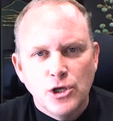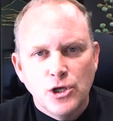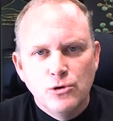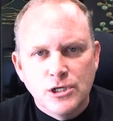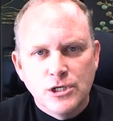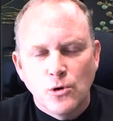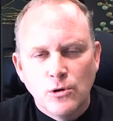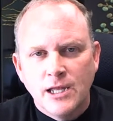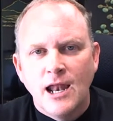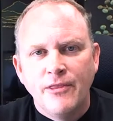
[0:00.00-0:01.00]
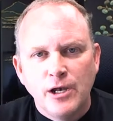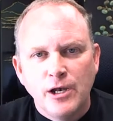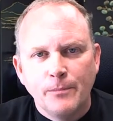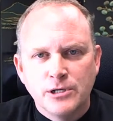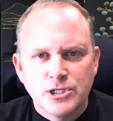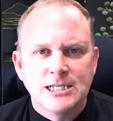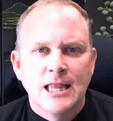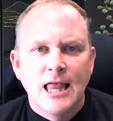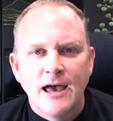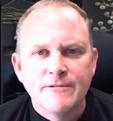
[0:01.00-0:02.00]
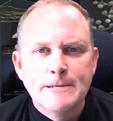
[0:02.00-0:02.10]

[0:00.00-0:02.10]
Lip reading: you control it, and then you push it to live.